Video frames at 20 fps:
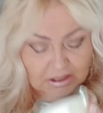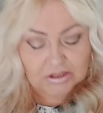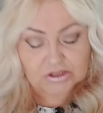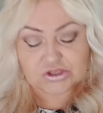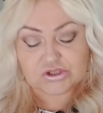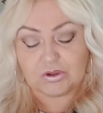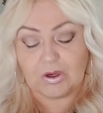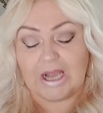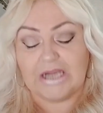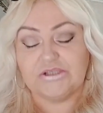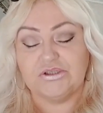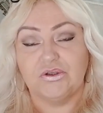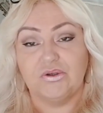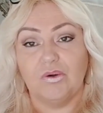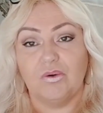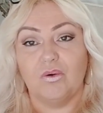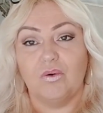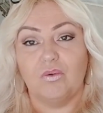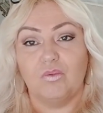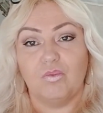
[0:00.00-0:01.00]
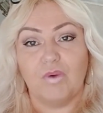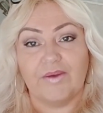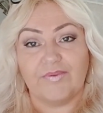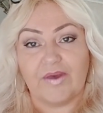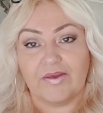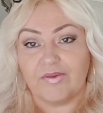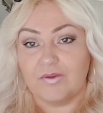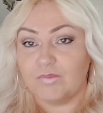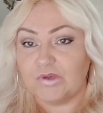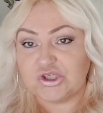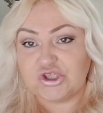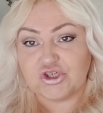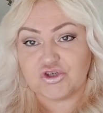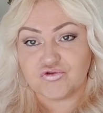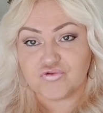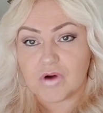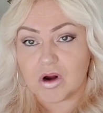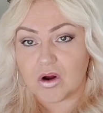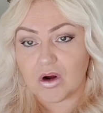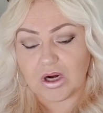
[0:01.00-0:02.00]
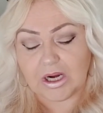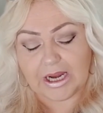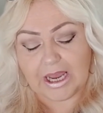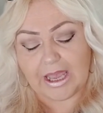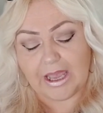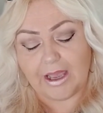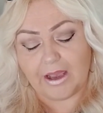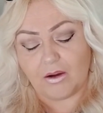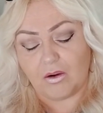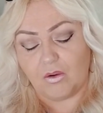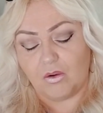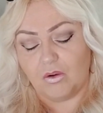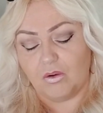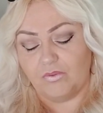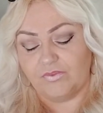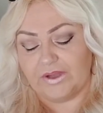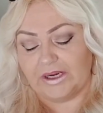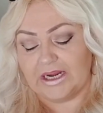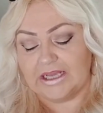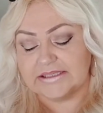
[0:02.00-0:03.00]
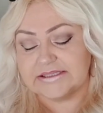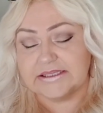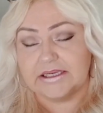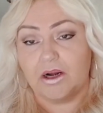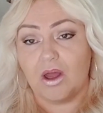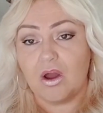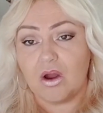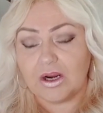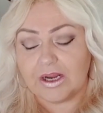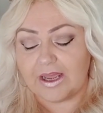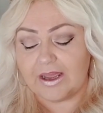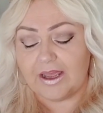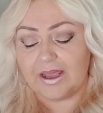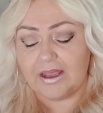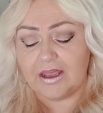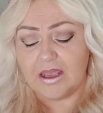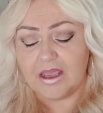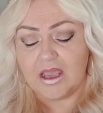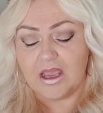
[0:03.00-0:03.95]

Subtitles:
so I don't know whether they're much stronger or they last longer,